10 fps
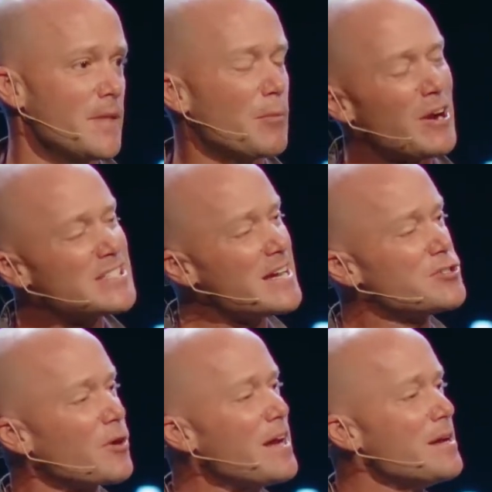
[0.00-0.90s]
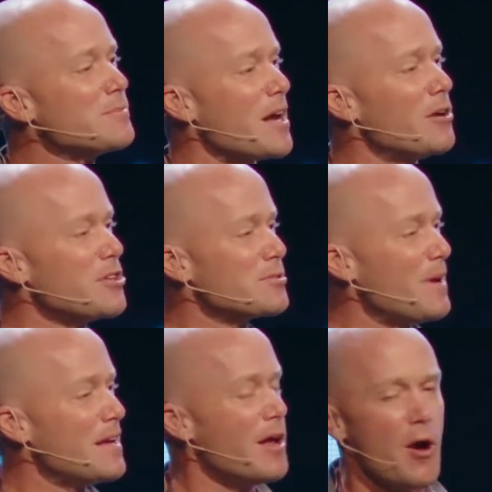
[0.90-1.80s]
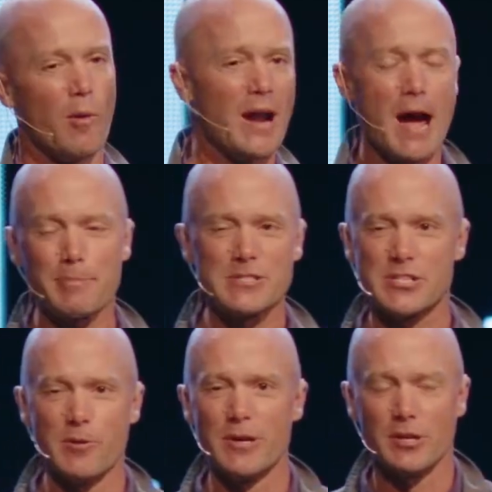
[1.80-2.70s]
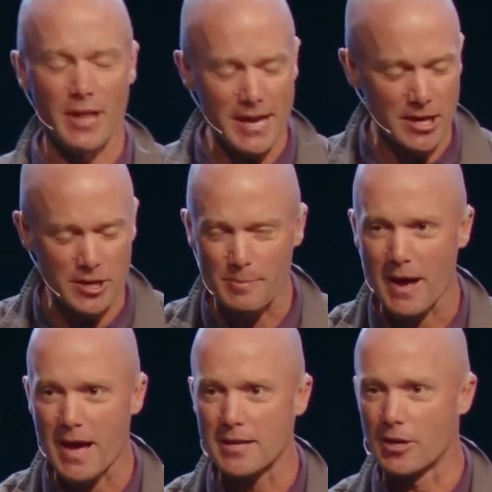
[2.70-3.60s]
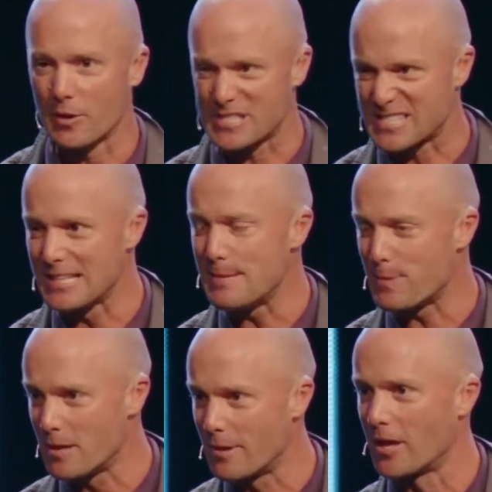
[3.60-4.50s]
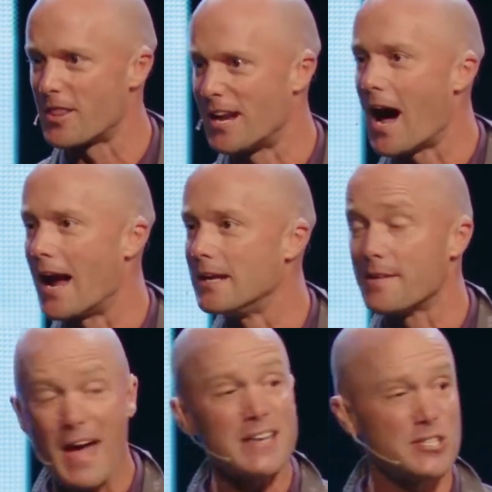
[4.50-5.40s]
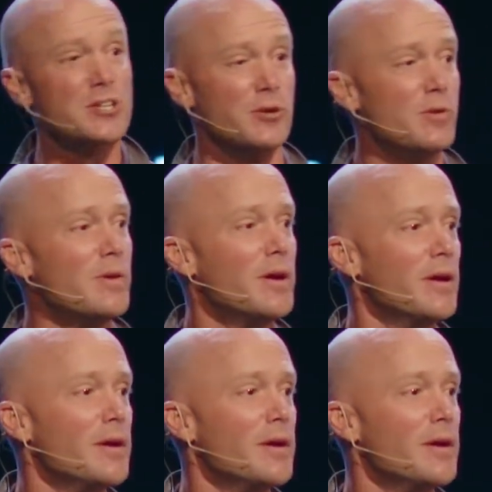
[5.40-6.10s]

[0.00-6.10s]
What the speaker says: And when I say dreams, I don't just mean what happens to you when you're laying on your bed, you know, asleep in the middle of the night, that too.